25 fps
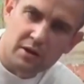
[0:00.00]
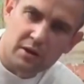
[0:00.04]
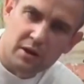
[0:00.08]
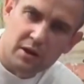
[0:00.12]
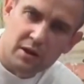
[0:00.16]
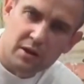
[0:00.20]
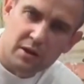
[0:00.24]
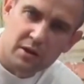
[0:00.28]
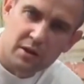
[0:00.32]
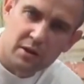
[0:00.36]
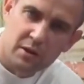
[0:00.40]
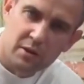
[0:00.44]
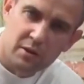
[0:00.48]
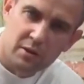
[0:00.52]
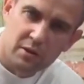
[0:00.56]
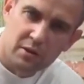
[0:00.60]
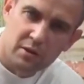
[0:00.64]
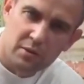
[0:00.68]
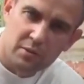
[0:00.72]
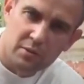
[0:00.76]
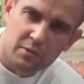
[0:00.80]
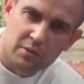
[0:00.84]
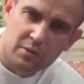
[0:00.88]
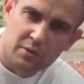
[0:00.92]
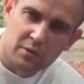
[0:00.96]
us,
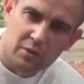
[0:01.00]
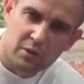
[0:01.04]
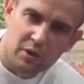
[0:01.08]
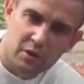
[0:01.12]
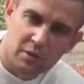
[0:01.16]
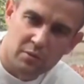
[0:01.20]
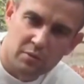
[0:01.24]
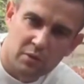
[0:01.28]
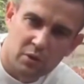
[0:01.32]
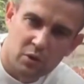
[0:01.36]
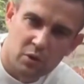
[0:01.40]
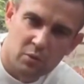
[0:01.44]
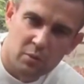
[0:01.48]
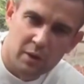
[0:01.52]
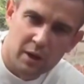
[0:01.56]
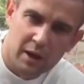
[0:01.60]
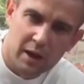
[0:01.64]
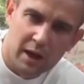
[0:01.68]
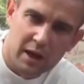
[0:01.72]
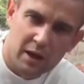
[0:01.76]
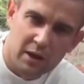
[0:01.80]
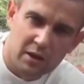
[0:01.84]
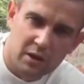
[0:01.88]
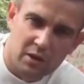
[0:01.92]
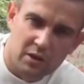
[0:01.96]
a foaming
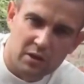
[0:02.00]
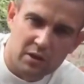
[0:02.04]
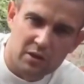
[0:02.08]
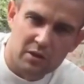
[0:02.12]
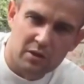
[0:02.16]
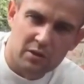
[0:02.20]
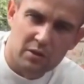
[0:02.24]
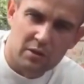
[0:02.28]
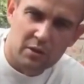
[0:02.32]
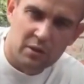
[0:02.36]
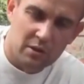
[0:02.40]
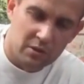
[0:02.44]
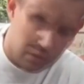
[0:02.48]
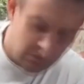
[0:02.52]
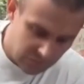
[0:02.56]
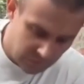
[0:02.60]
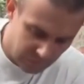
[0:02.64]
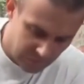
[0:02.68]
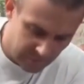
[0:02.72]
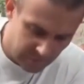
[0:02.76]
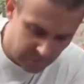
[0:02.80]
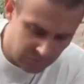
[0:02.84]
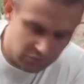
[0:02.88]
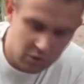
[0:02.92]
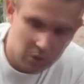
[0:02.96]
agent,
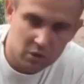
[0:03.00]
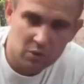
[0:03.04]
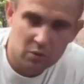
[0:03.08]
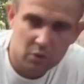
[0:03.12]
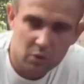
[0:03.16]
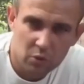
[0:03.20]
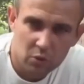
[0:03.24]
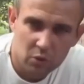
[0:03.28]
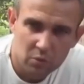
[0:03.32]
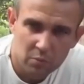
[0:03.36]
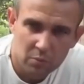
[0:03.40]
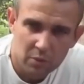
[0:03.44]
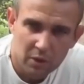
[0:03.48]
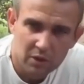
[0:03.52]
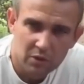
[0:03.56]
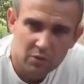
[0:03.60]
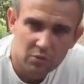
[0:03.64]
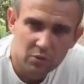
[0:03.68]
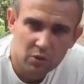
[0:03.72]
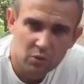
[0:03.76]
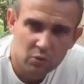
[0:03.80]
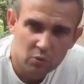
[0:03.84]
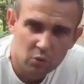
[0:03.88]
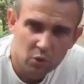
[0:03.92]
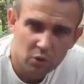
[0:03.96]
which we will mix
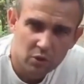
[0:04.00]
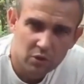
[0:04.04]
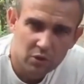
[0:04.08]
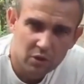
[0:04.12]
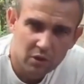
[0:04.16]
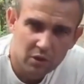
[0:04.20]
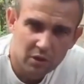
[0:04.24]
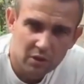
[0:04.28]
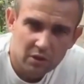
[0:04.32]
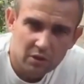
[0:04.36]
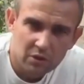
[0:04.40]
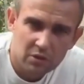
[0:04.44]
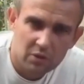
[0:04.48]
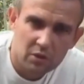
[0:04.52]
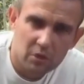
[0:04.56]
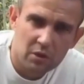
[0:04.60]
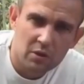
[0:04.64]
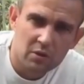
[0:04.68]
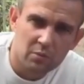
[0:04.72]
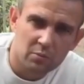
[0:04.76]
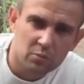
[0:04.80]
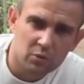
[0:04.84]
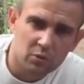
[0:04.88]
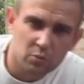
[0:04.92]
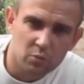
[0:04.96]
with water in a
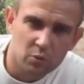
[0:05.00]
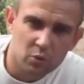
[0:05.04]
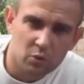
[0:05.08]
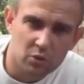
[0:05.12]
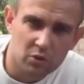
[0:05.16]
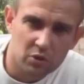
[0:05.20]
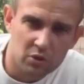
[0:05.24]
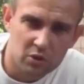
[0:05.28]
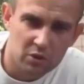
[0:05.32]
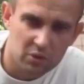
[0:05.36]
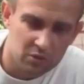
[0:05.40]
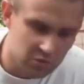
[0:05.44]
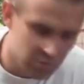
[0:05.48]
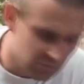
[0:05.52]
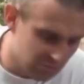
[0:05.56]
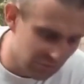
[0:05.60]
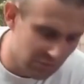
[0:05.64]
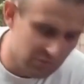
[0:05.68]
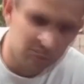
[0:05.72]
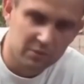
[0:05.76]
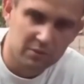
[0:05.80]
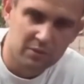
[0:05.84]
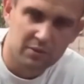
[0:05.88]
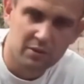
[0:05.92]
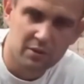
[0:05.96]
certain proportion,
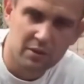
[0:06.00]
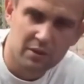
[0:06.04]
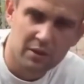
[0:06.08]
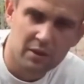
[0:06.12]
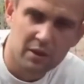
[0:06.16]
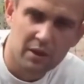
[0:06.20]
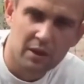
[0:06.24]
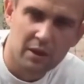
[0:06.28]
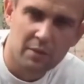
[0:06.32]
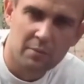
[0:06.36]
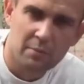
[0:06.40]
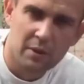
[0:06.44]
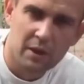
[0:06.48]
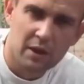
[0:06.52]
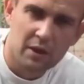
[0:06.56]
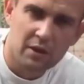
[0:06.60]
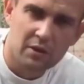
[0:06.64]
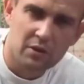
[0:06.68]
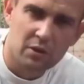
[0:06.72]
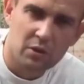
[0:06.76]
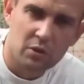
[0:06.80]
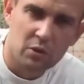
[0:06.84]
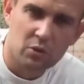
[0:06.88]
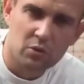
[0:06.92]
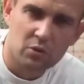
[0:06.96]
and make a
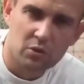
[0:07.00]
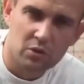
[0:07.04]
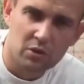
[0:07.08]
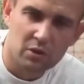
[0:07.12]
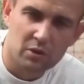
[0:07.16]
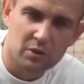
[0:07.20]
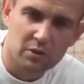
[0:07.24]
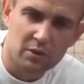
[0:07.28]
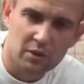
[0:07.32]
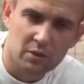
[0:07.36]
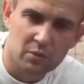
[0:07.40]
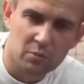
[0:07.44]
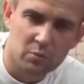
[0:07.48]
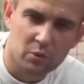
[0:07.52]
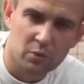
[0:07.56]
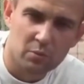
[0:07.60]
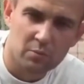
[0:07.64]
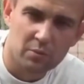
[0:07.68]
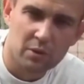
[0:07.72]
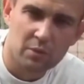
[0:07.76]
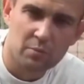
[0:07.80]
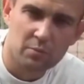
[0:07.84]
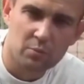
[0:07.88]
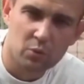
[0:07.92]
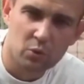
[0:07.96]
solution that will
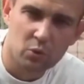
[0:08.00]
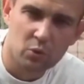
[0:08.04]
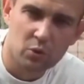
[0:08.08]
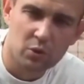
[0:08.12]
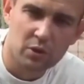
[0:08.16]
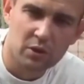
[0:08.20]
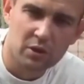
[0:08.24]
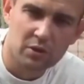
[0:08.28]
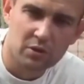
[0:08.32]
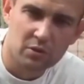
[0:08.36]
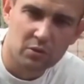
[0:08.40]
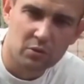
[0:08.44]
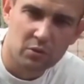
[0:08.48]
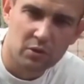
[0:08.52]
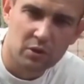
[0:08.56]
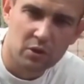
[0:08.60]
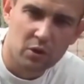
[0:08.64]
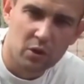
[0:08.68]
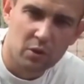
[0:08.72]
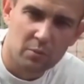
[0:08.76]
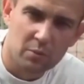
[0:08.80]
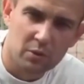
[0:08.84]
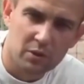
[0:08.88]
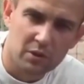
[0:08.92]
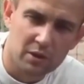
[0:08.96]
be poured into the
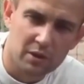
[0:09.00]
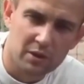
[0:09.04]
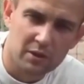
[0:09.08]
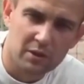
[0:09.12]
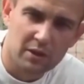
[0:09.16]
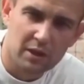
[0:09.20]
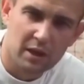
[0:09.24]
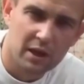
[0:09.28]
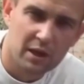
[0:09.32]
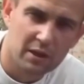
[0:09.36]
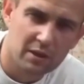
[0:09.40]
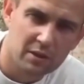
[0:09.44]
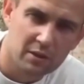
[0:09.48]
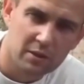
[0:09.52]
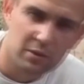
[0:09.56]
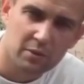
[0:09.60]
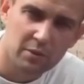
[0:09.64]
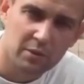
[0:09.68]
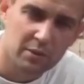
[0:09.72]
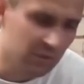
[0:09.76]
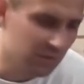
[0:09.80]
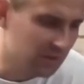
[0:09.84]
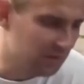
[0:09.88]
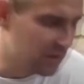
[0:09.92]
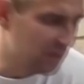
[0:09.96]
opposite tank
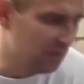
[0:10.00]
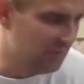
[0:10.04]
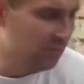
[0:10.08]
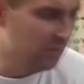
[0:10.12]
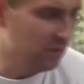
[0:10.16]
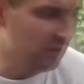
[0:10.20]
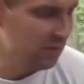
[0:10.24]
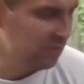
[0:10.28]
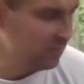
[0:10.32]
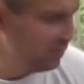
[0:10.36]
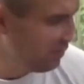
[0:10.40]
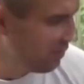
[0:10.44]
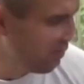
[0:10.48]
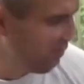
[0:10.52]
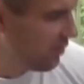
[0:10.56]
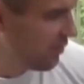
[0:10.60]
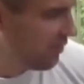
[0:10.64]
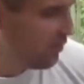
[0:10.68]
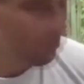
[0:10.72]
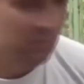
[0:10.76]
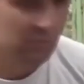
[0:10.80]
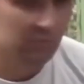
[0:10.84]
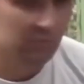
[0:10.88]
labeled foam.